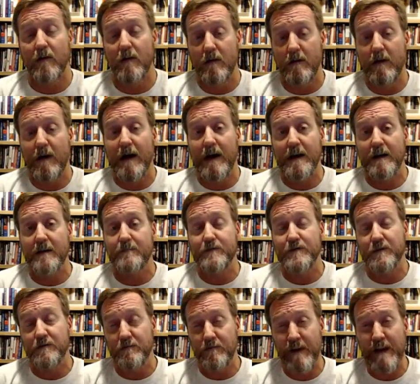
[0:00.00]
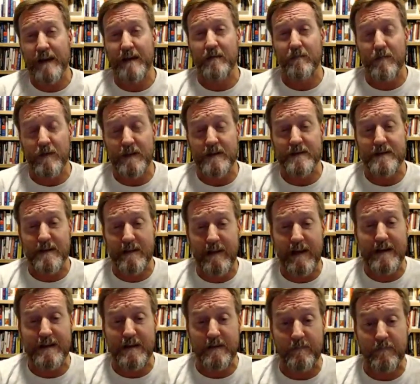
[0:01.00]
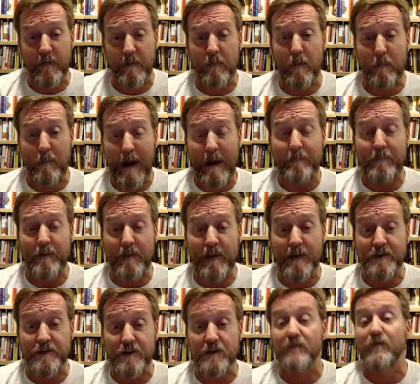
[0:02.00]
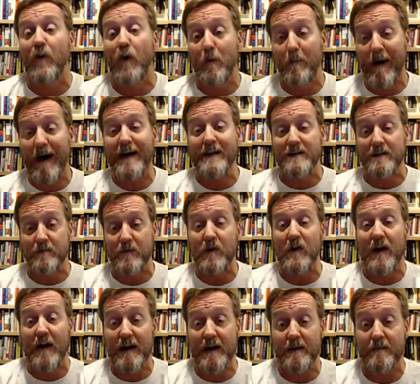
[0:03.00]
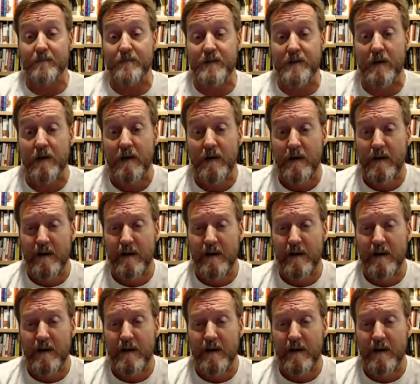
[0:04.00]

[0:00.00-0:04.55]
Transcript: all items are randomly selected from a population of all possible items.